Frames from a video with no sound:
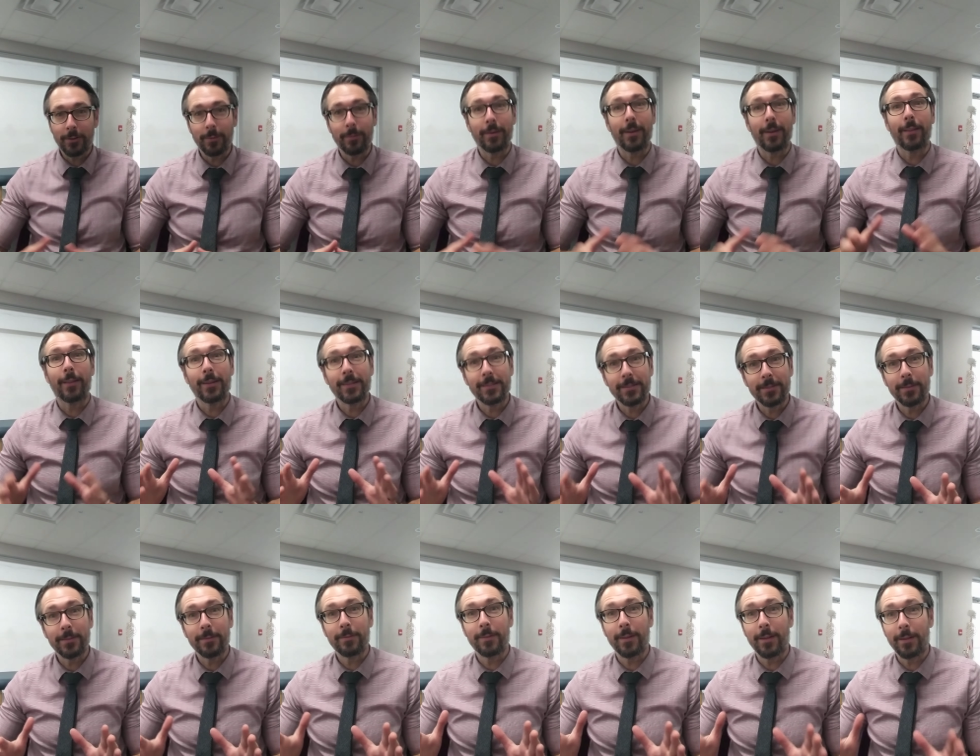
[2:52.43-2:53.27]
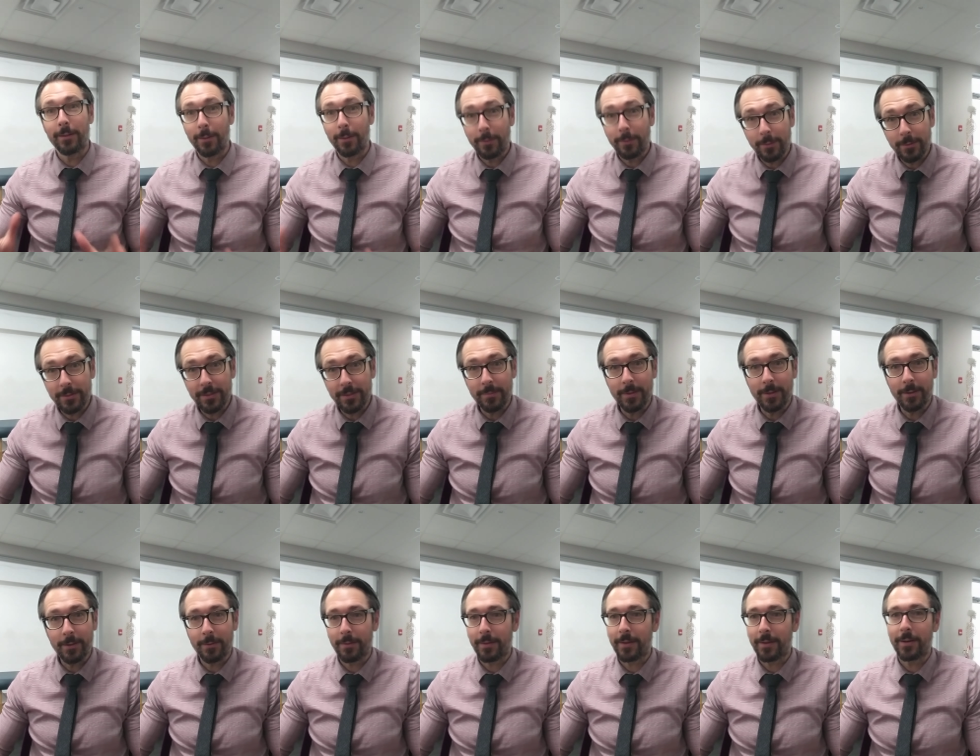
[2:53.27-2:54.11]
We've done lots of low dose
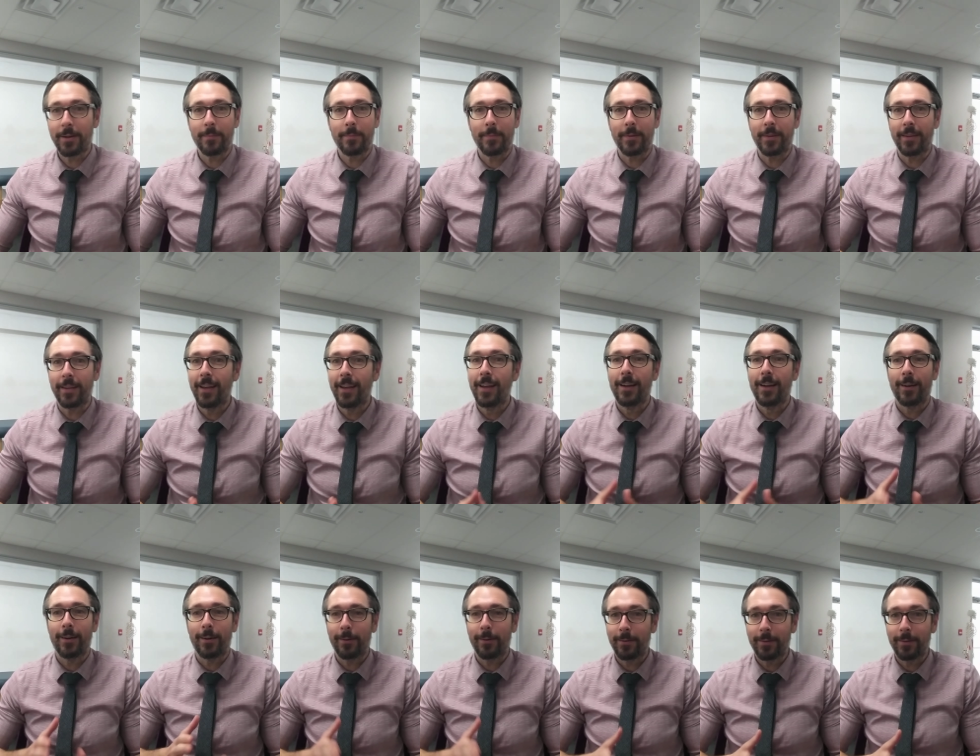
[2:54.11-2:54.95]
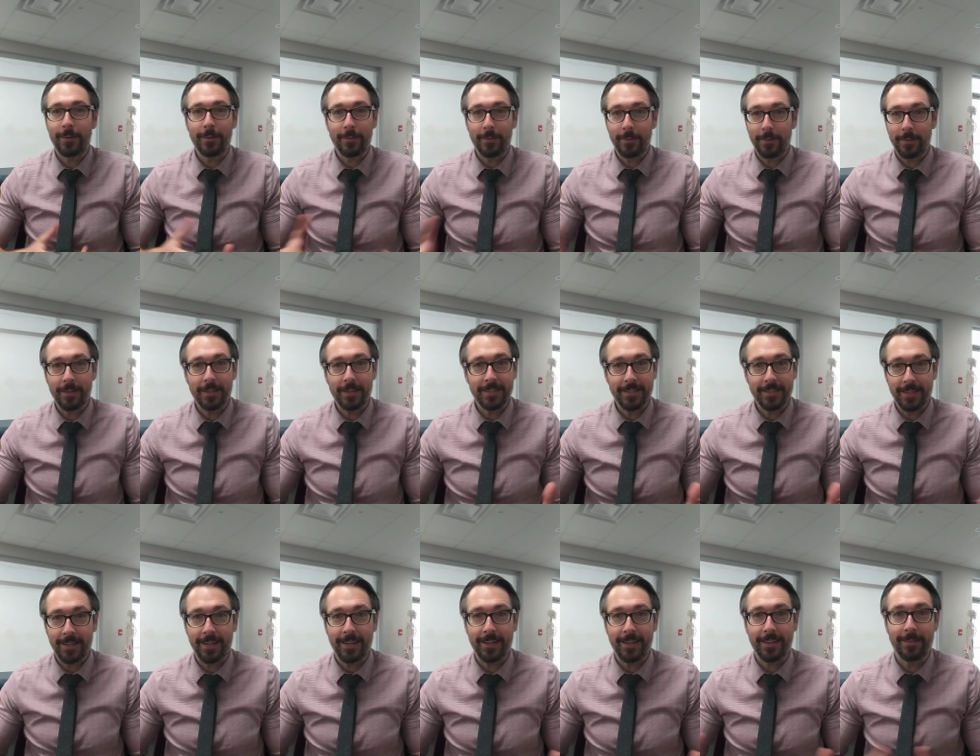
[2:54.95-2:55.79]
immunotherapy, all the different things
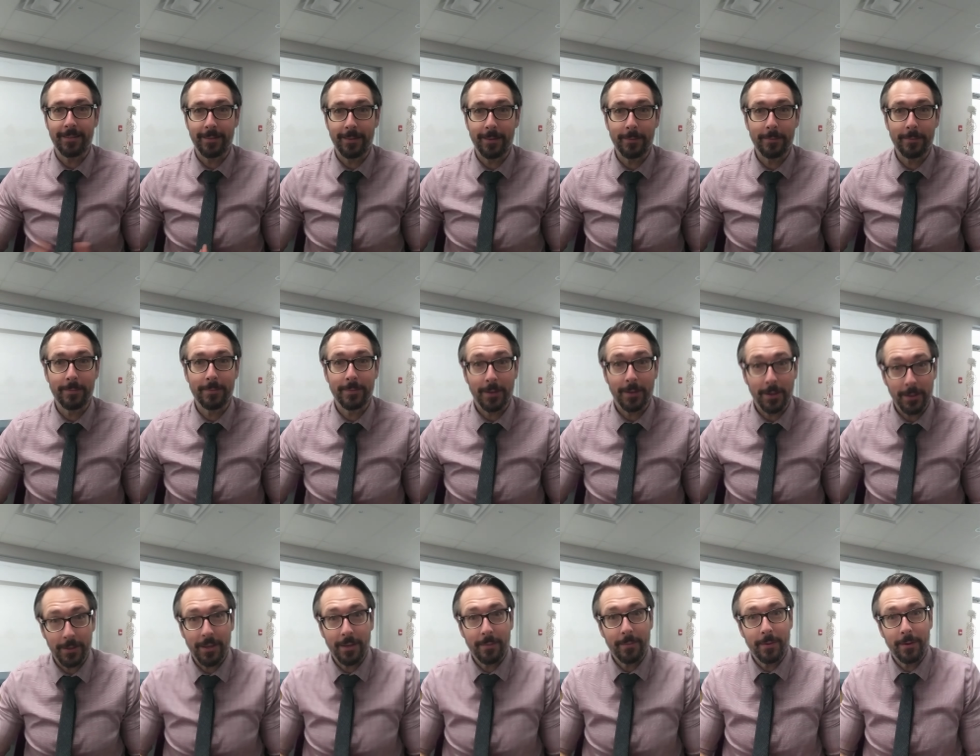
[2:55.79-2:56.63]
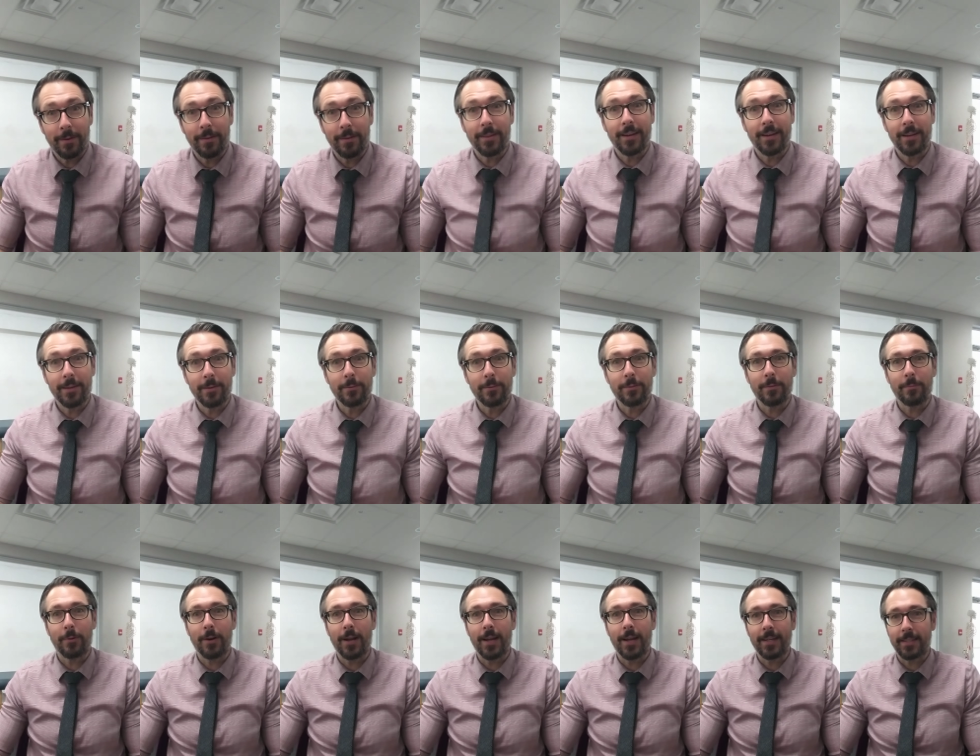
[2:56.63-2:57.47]
that I love talking about and that I use in
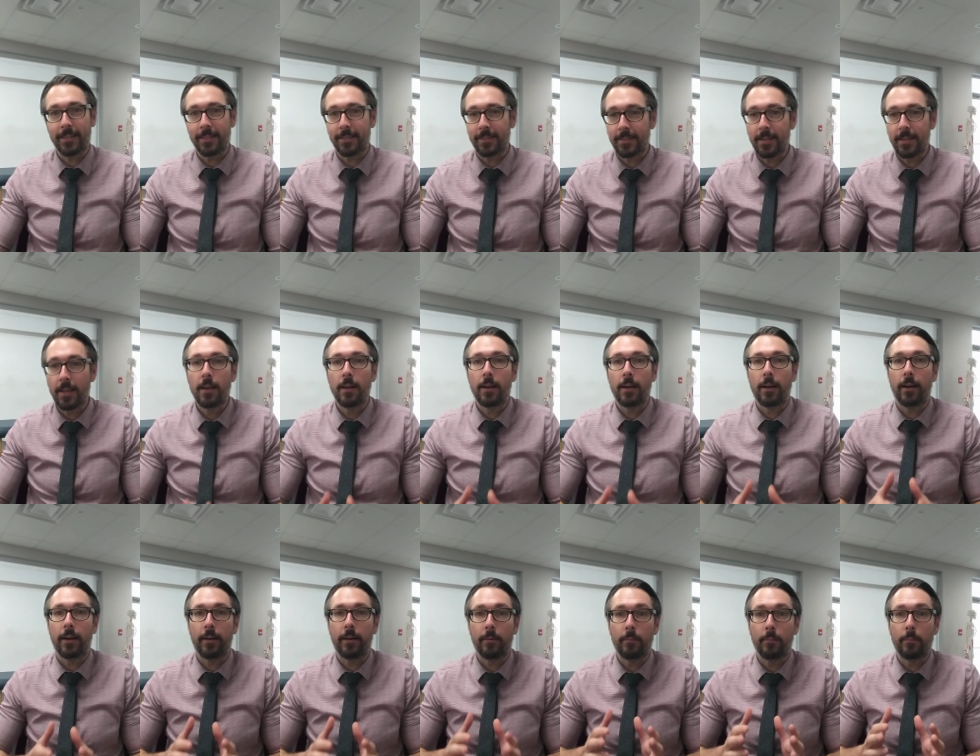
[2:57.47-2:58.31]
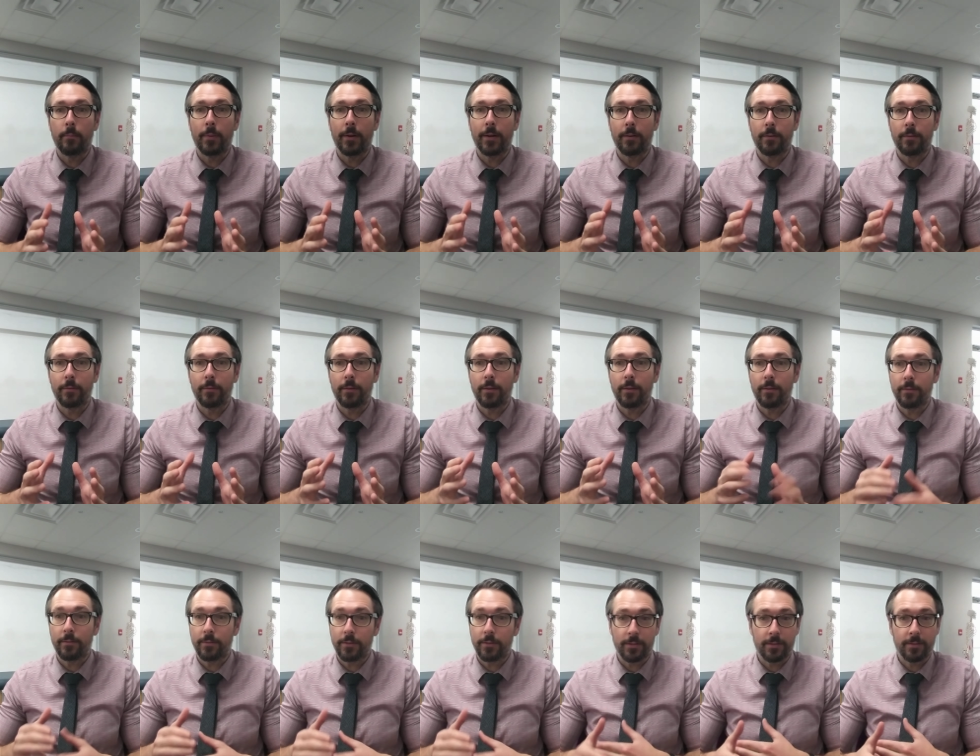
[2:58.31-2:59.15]
practice. Um, but
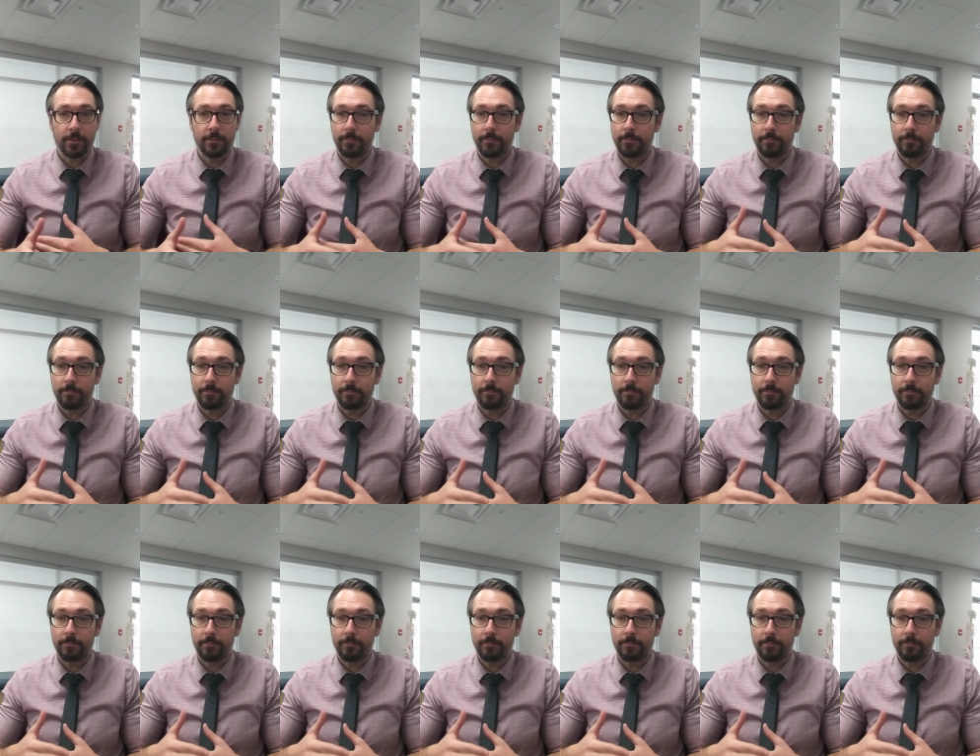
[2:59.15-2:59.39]
it just